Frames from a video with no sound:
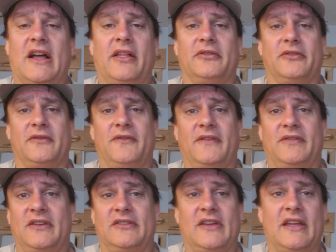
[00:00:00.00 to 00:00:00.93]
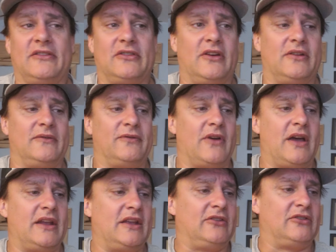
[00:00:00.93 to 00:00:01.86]
dollars and fifty cents on
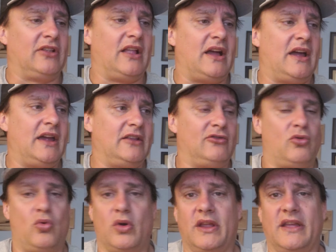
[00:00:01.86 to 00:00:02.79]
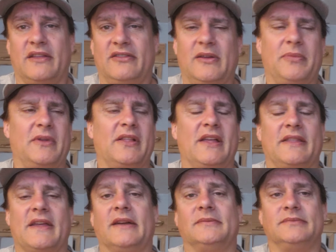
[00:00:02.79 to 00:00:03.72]
Friday, July twentieth, something
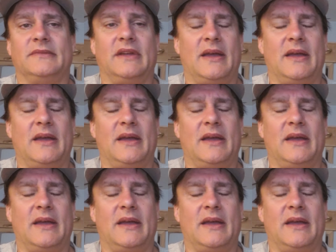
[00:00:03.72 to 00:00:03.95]
like that.